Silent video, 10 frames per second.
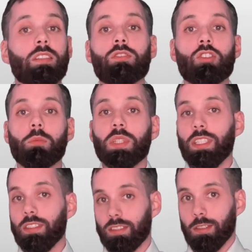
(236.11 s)

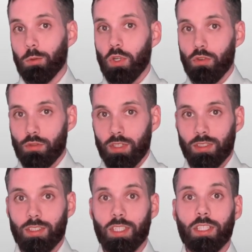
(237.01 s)
Germany is still worth
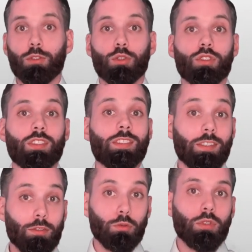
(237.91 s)
it, and you should
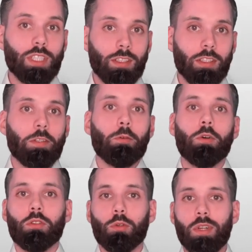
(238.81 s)
still do it, in
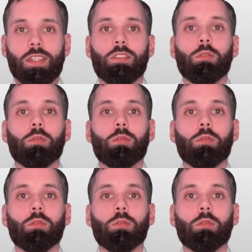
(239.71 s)
order to rescue